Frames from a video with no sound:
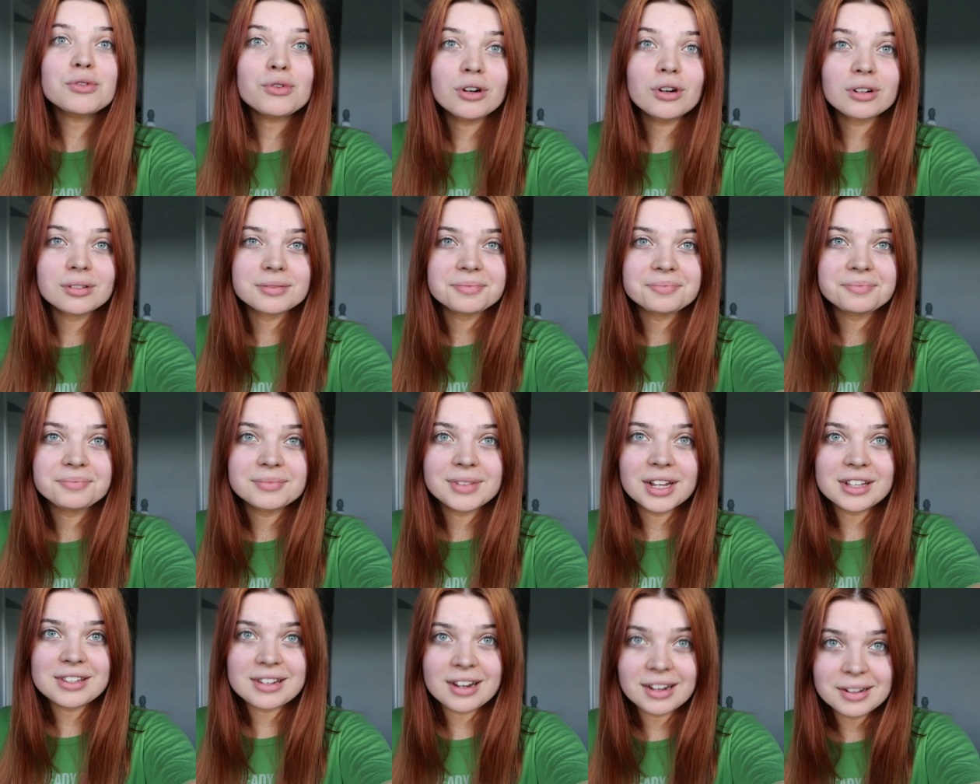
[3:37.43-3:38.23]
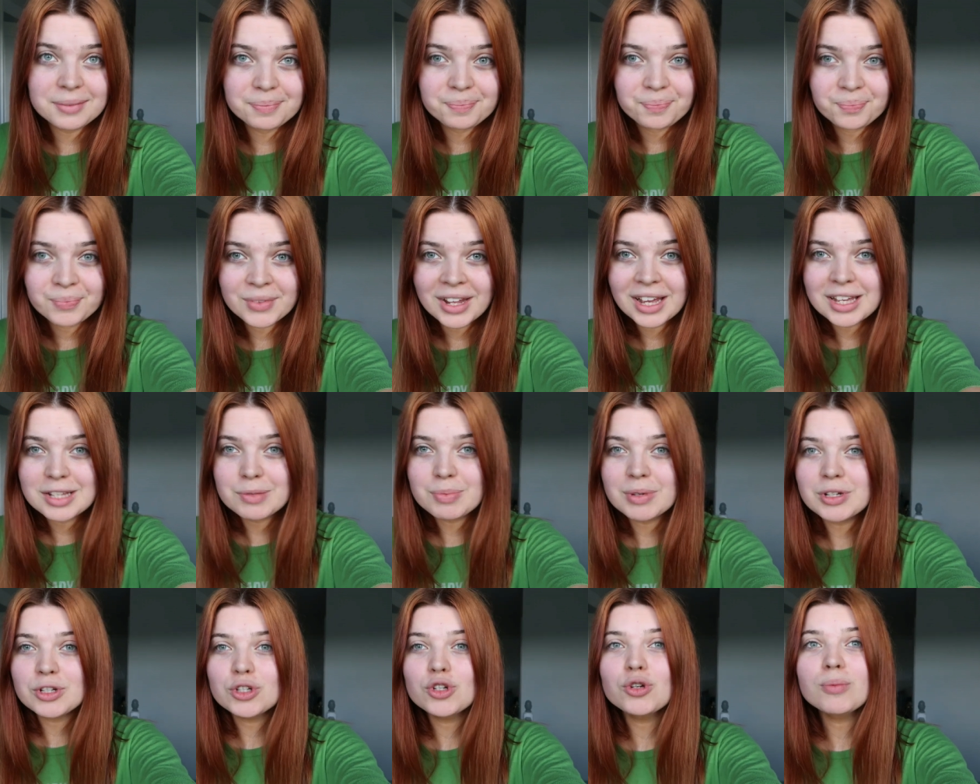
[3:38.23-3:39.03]
was wrong last night.
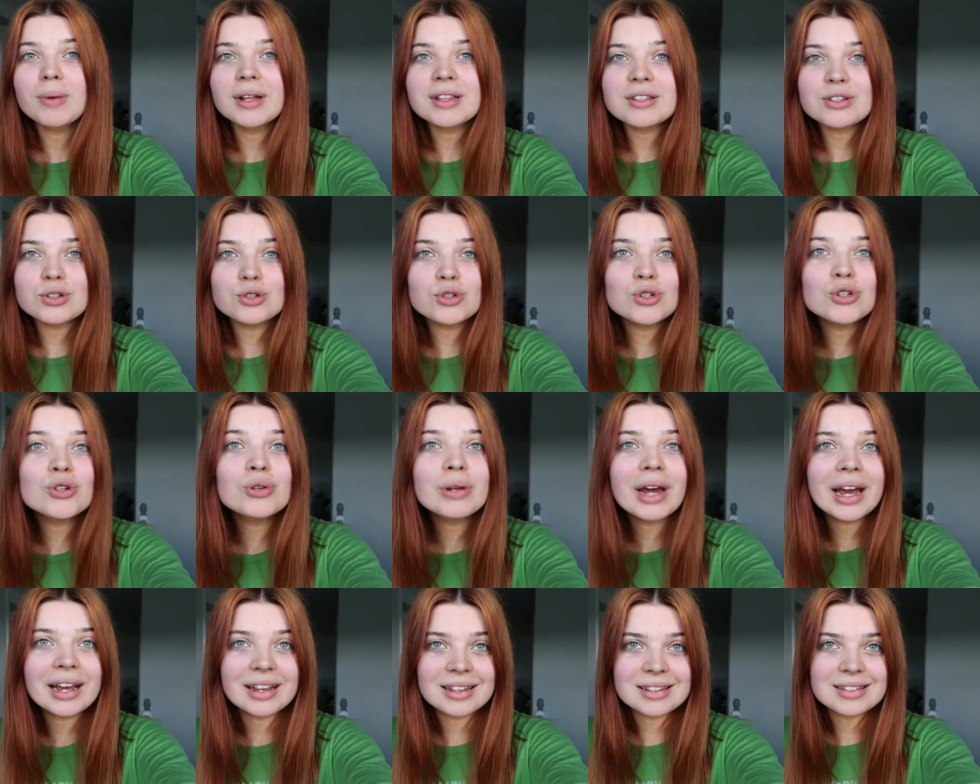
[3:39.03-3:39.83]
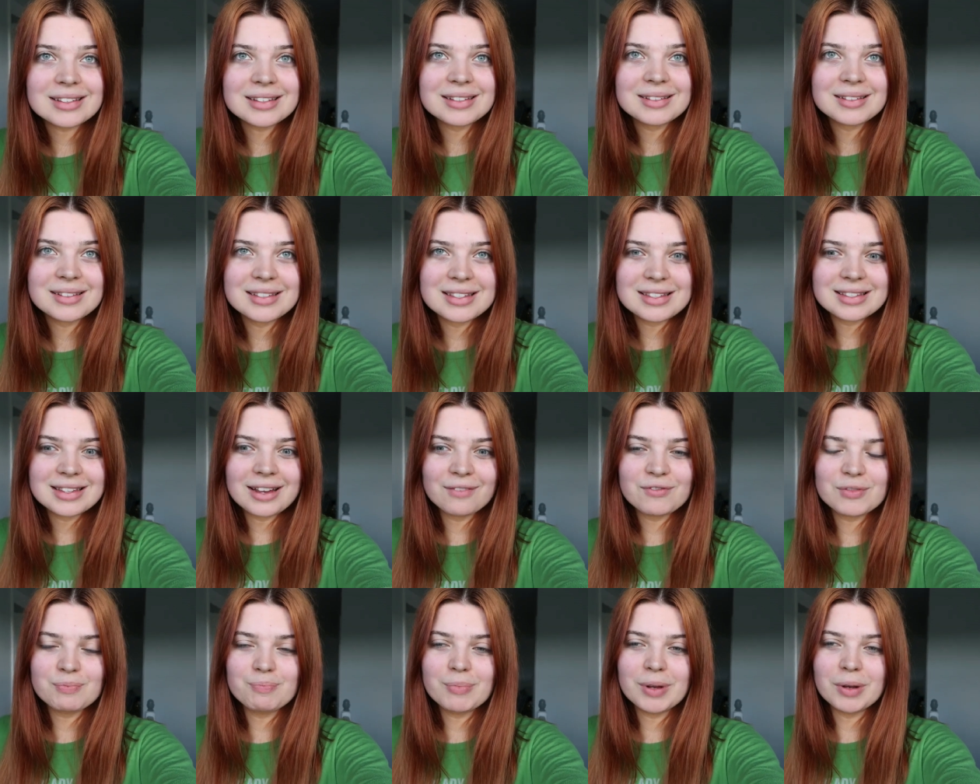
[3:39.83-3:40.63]
It's been 2 months and 2 days since
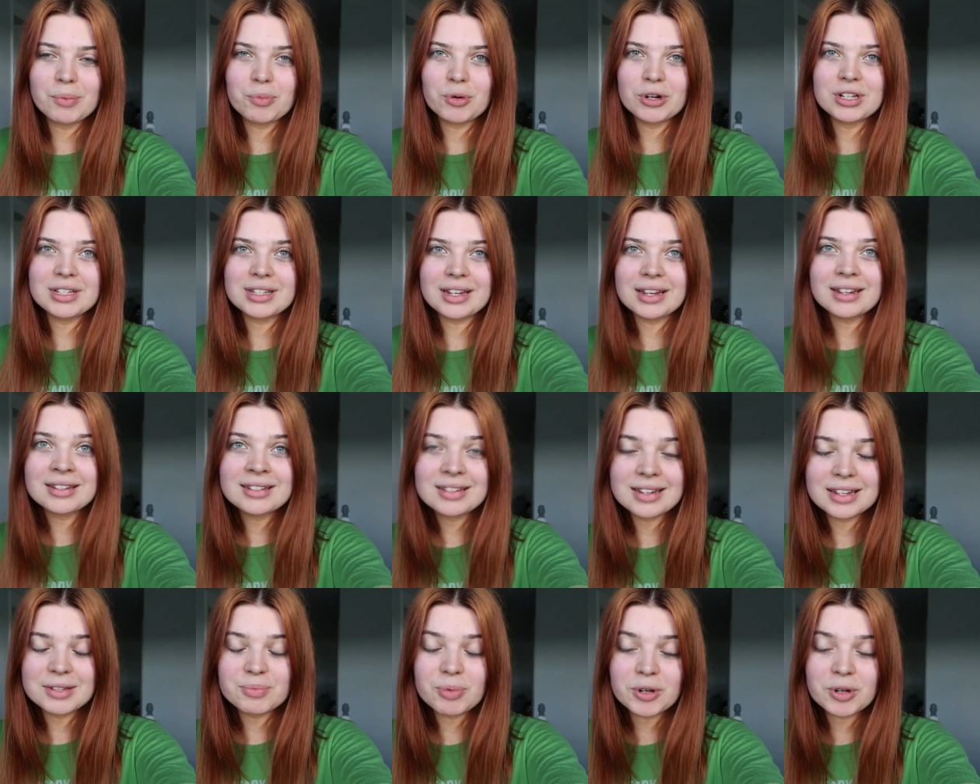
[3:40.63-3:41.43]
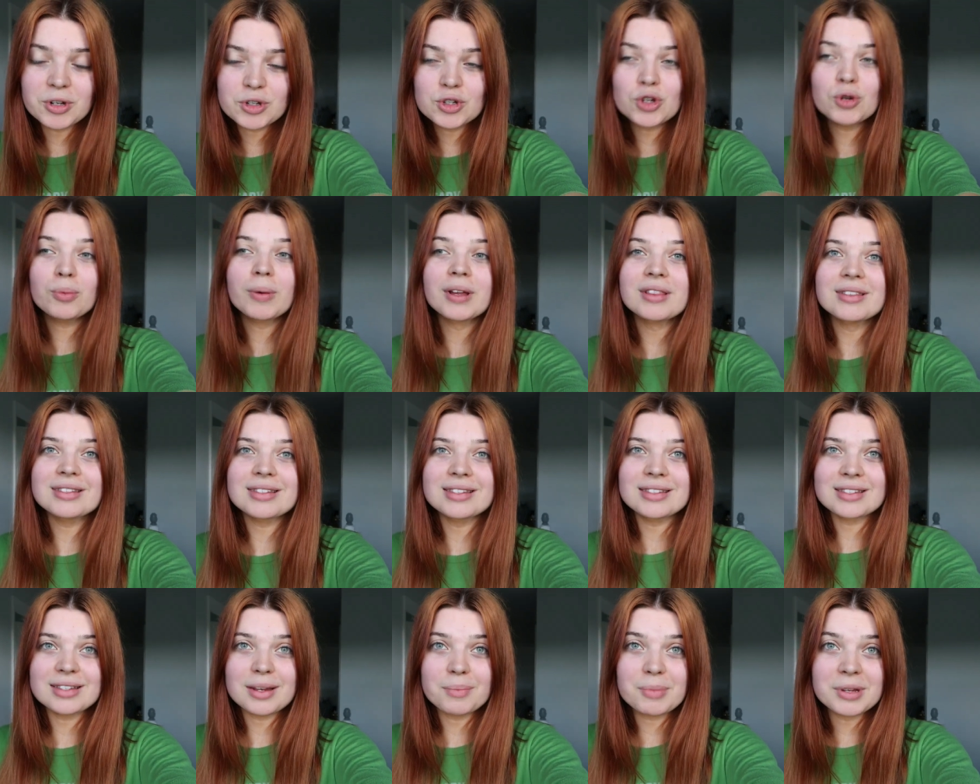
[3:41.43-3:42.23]
I've been a princess. It's been 2 months
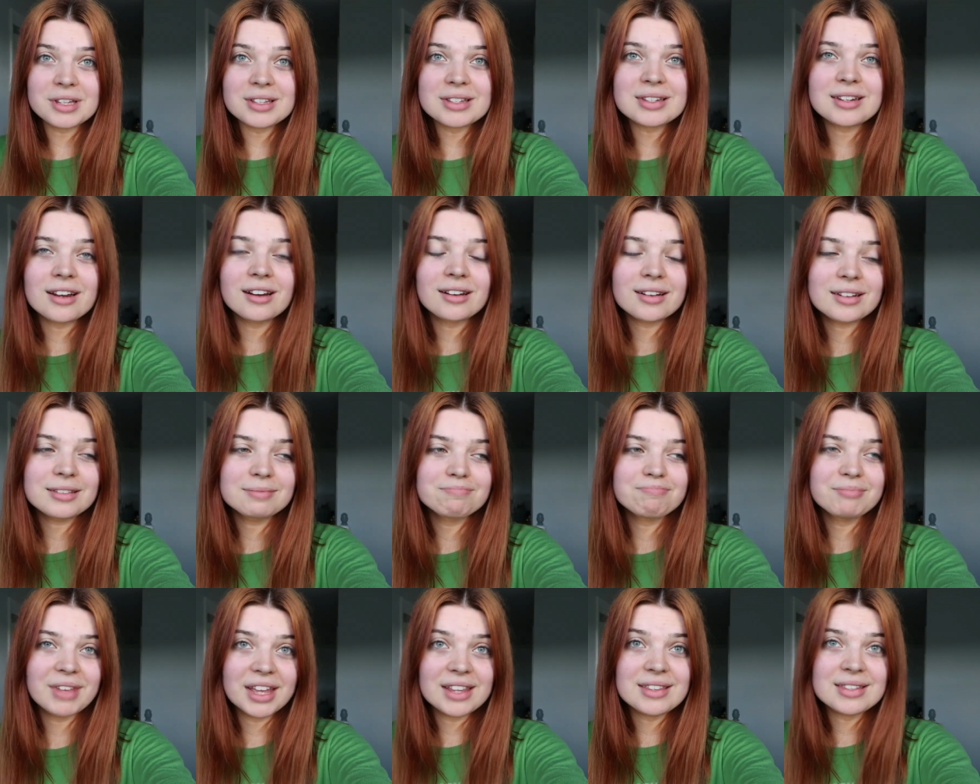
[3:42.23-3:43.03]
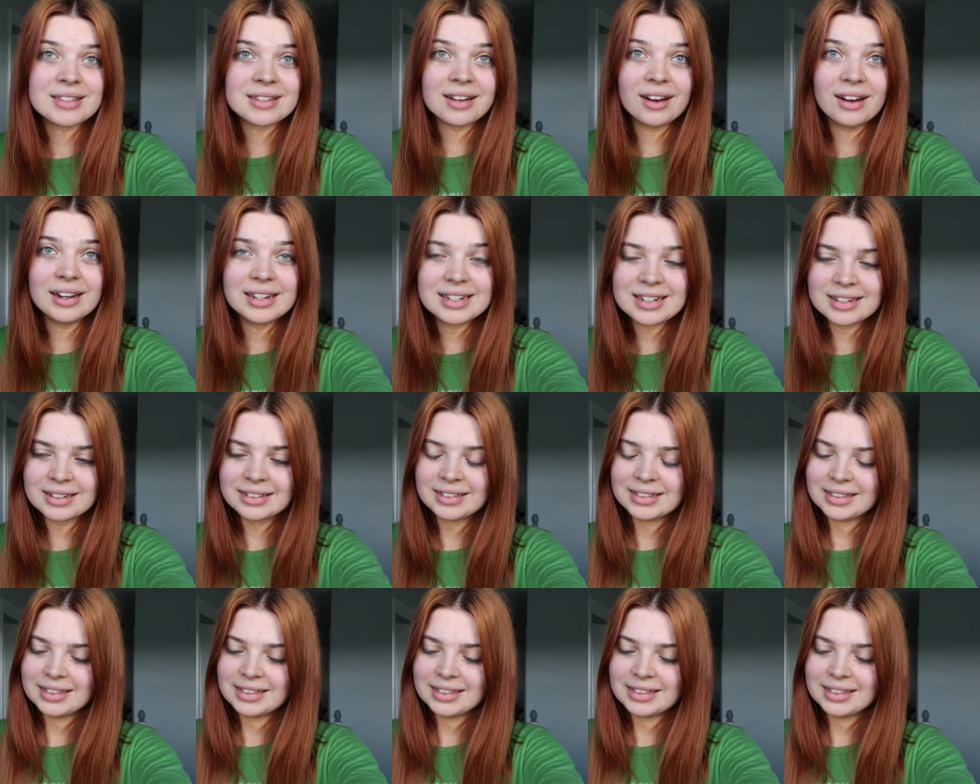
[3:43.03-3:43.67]
since I've been stuck inside.